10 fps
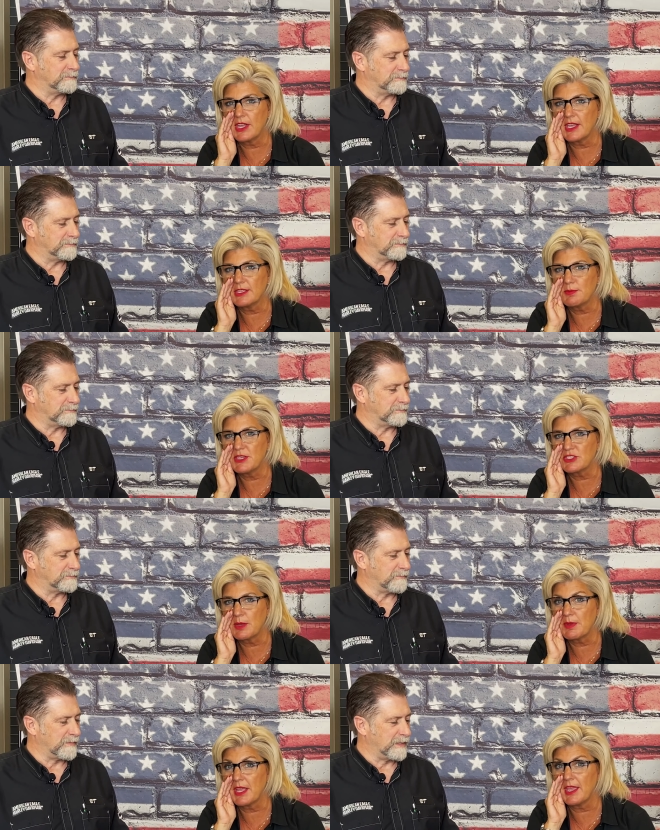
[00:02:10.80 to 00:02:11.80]
Speaker 1: guys, peach
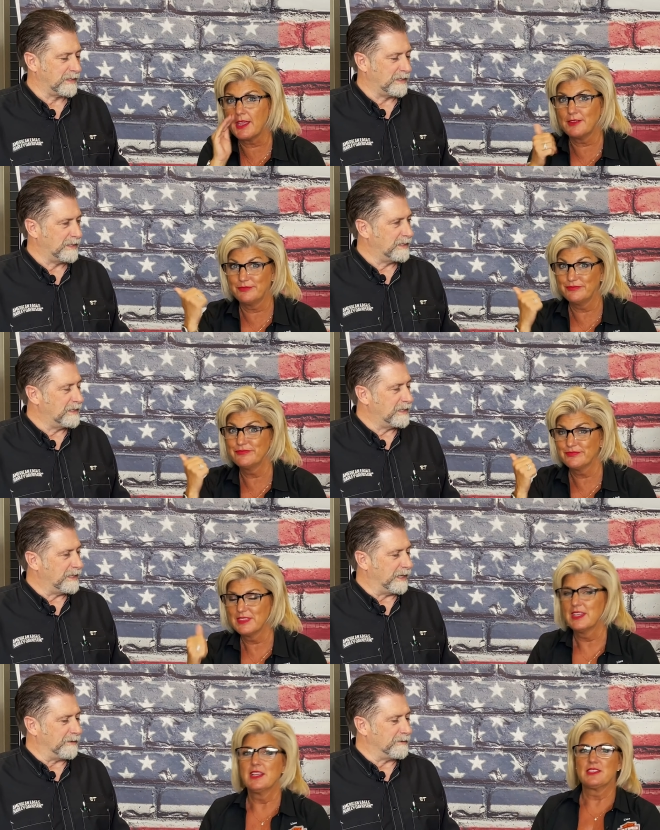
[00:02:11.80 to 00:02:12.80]
lemonade.
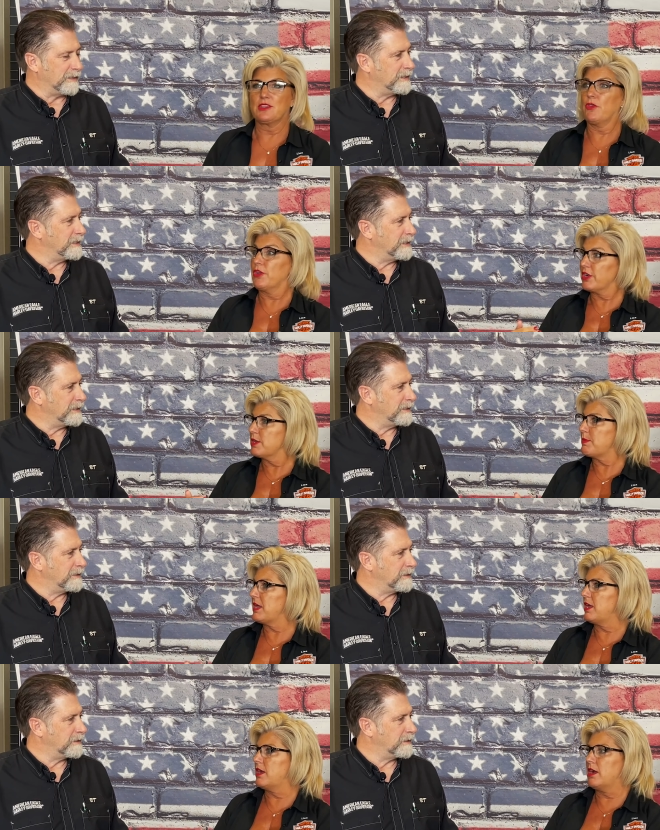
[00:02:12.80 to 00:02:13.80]
So they're going to
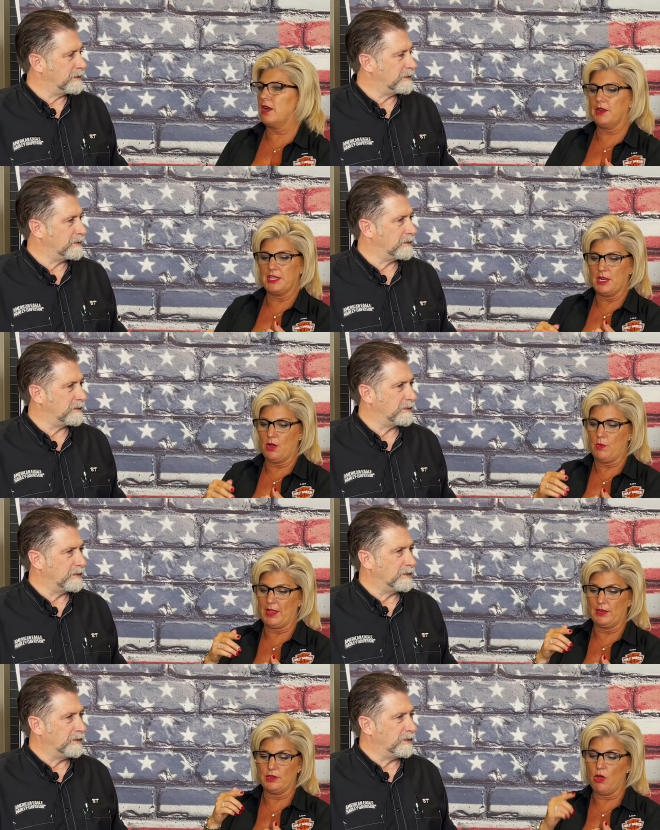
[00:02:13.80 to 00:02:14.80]
be here. You know,
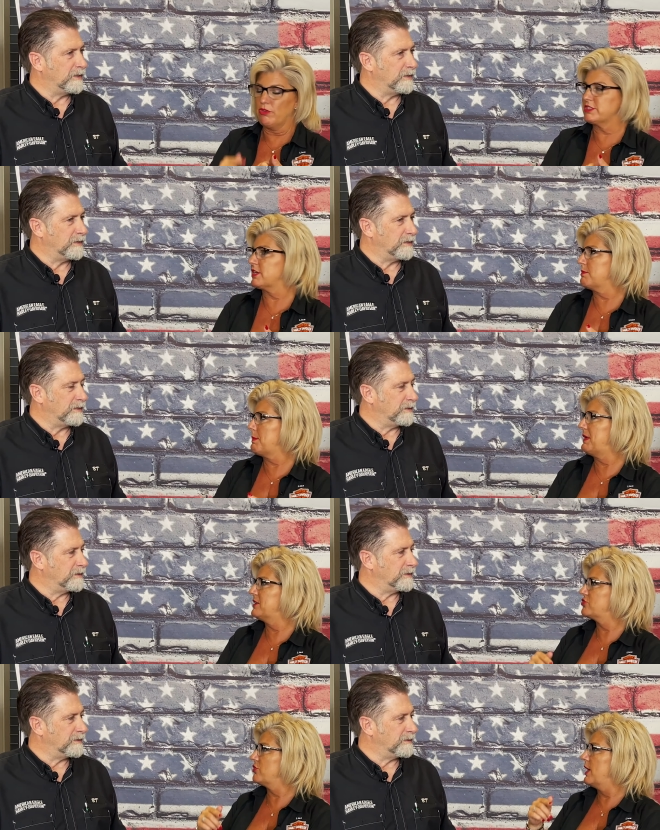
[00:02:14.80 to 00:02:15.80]
we get, no one's going to be
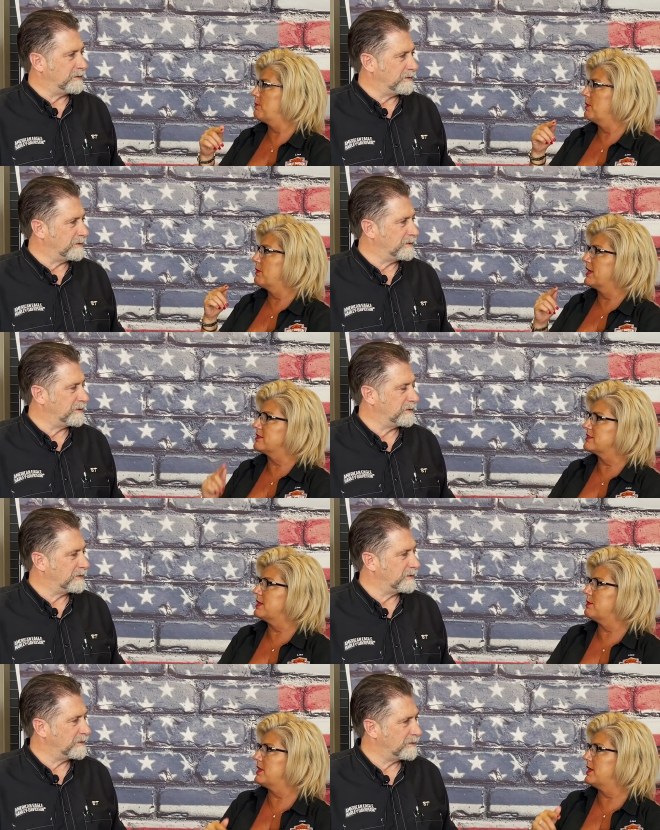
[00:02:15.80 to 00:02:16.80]
pinstriping. We got the
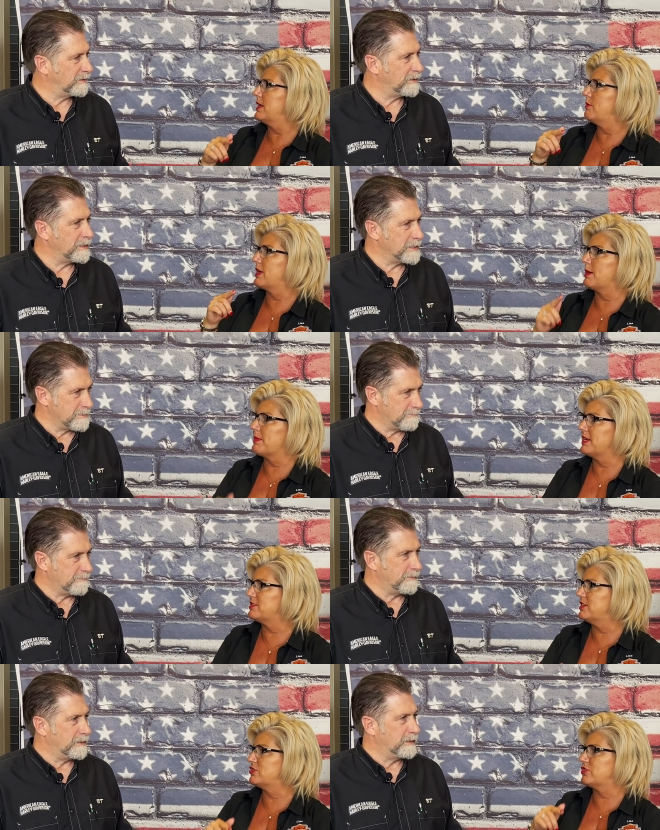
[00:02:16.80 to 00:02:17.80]
CBD. We got my
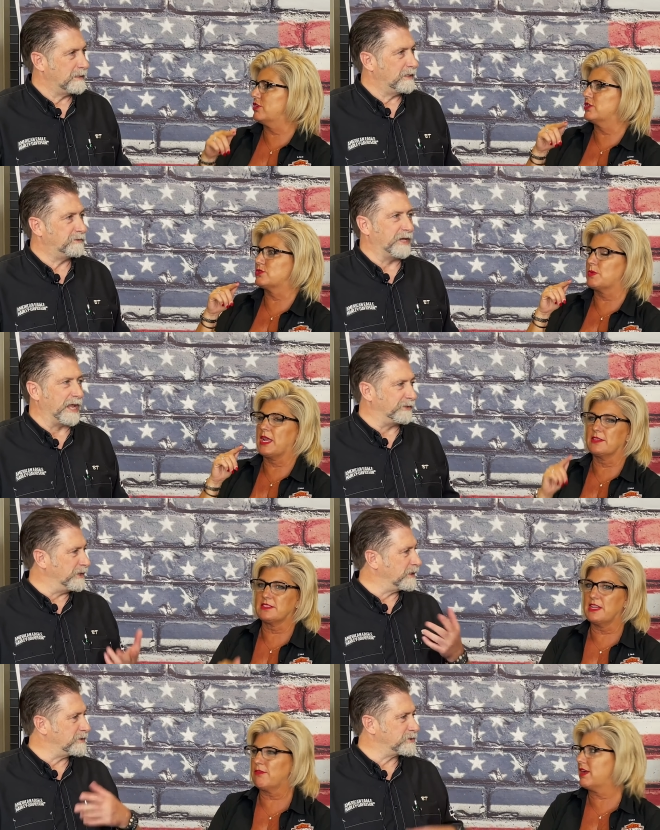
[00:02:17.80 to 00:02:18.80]
T-shirts. Donna
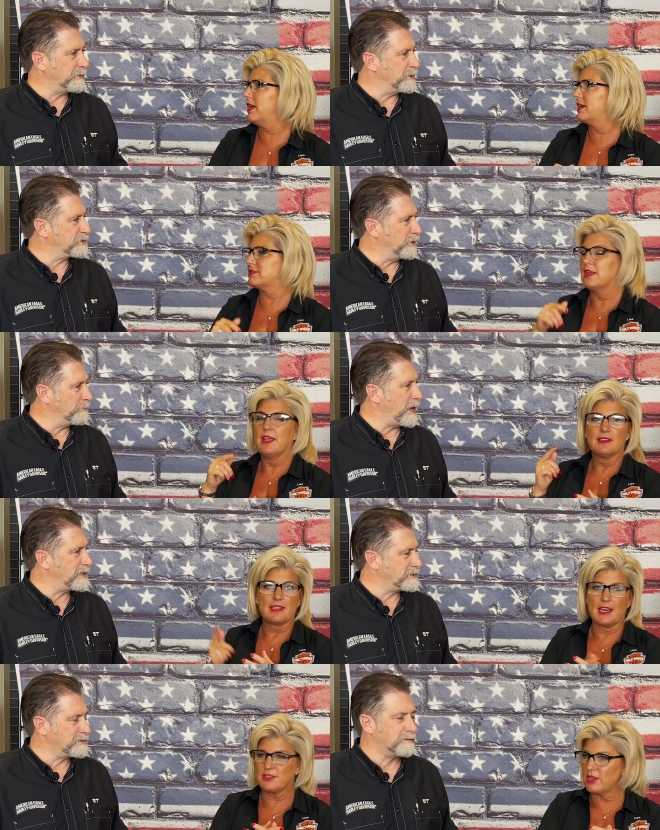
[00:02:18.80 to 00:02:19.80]
Duncan's going to be sewing
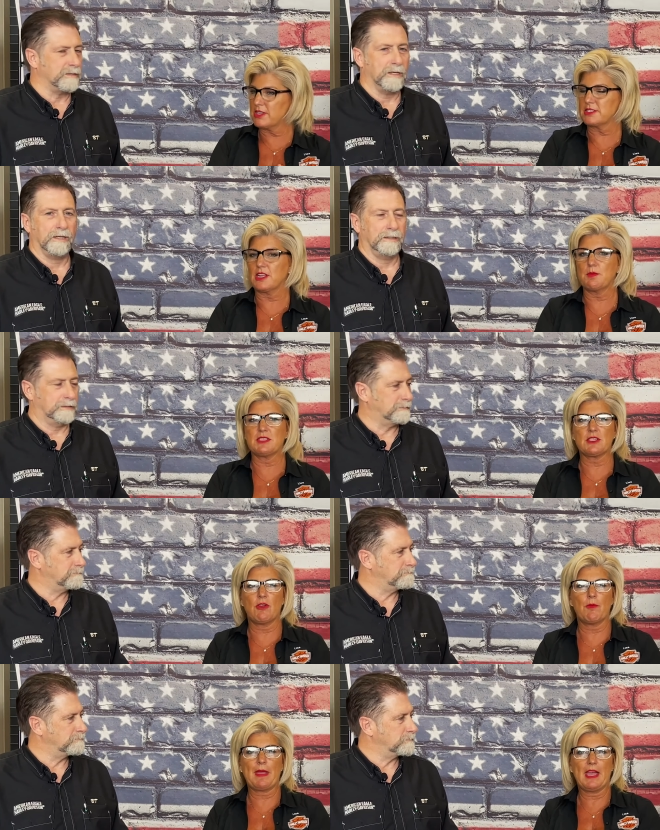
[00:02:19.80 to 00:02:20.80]
patches. Donna Duncan's yeah. going to be
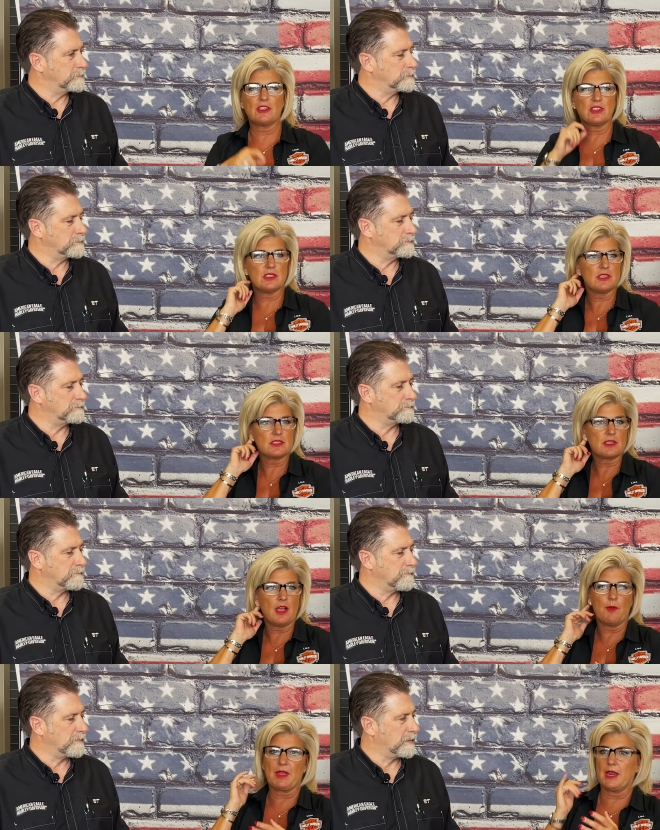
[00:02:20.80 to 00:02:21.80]
sewing patches.
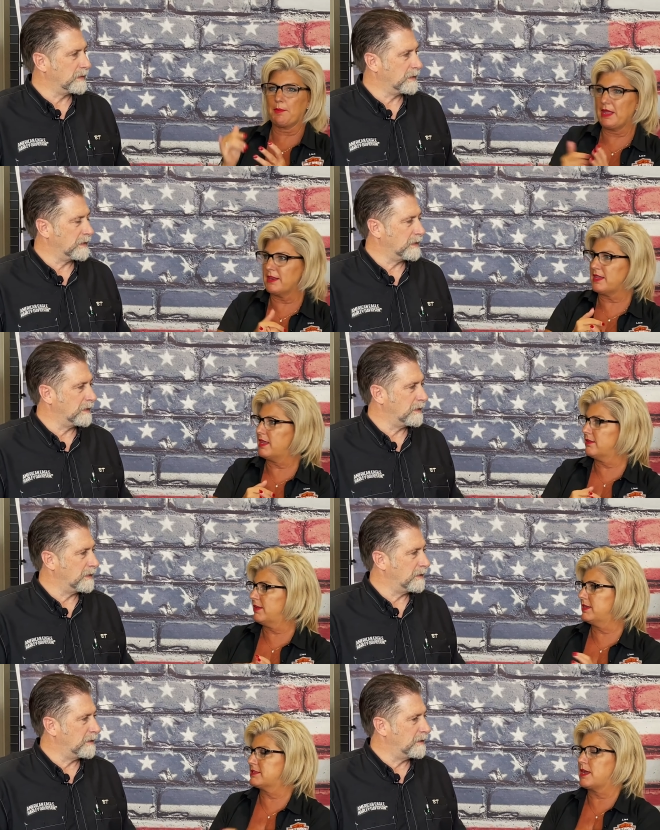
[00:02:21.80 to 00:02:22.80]
Um, we got a bandana
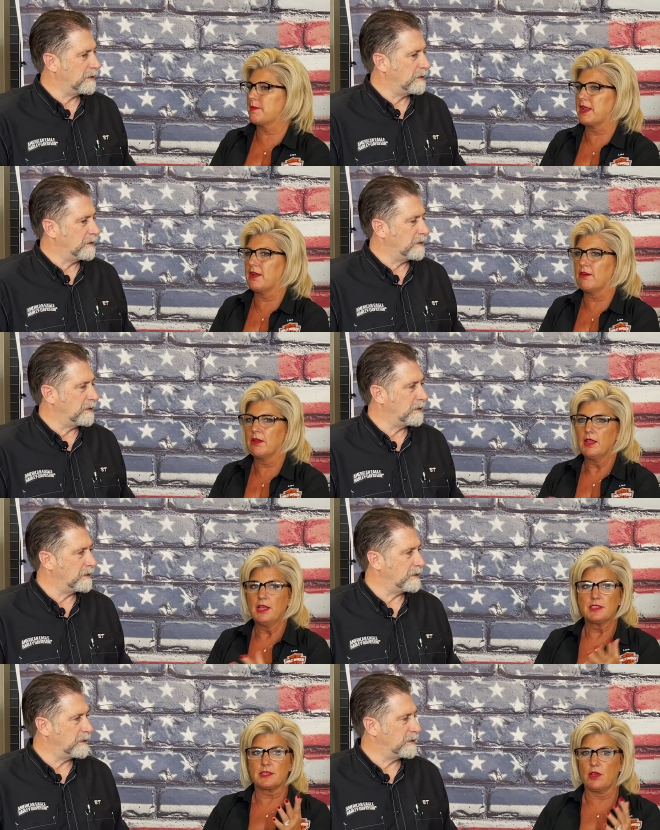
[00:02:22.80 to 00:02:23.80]
lady's coming out.
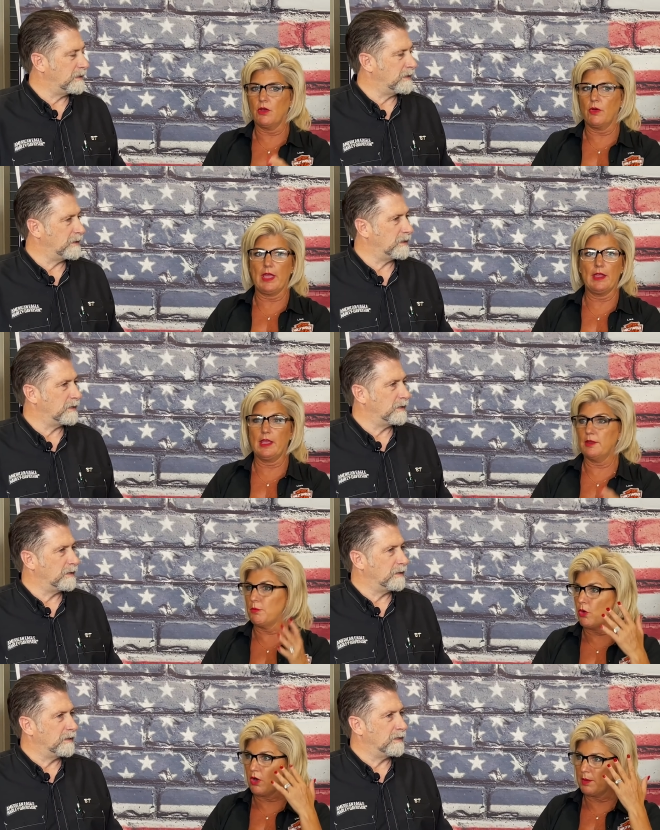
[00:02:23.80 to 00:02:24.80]
So and,
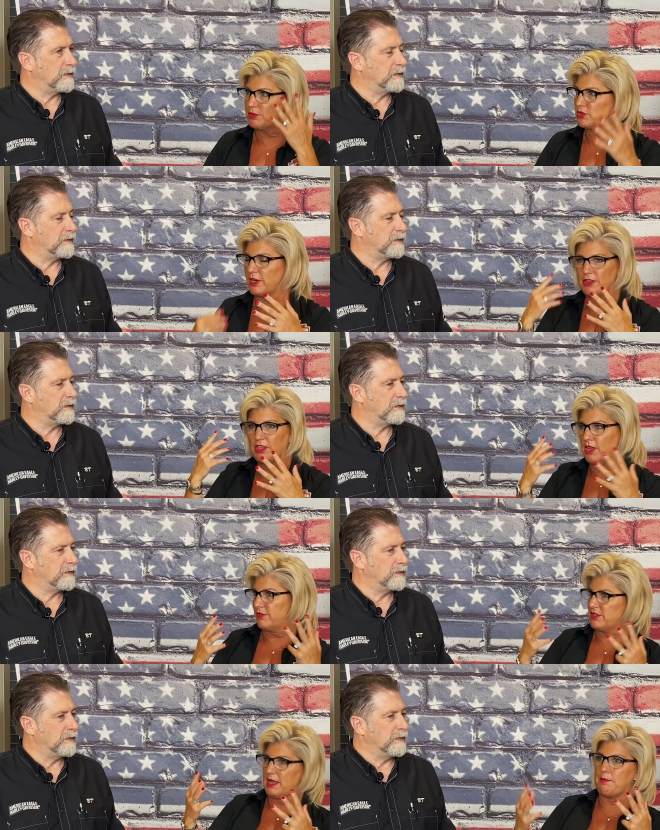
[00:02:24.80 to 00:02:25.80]
and, more. I'm trying to think
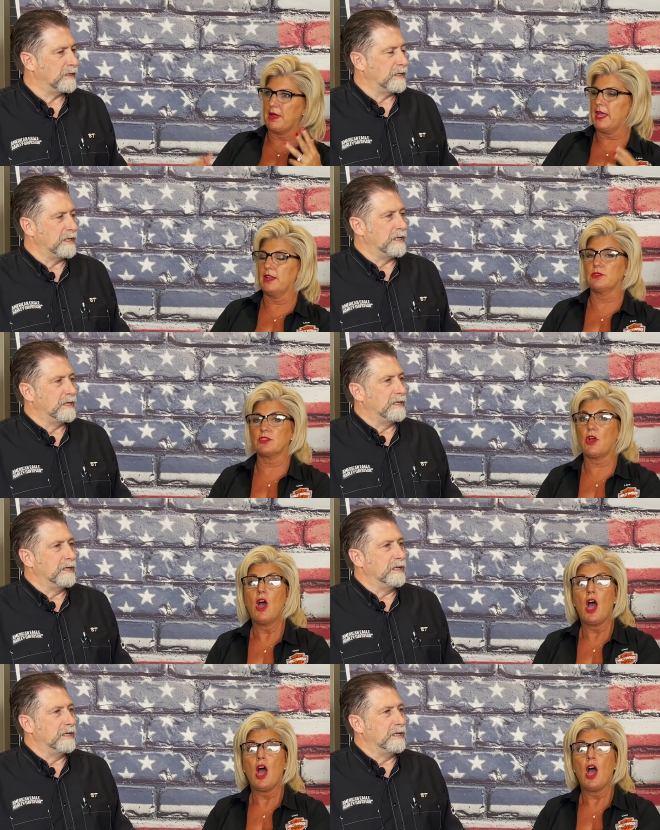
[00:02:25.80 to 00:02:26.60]
off the top of my head. So,